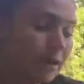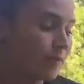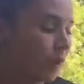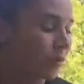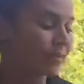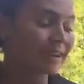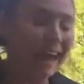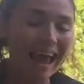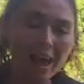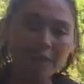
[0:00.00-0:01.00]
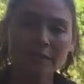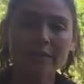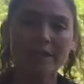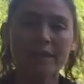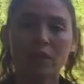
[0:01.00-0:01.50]
folks that
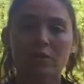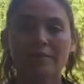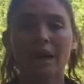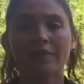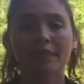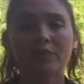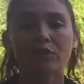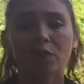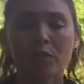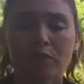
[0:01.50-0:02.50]
everything that goes down that storm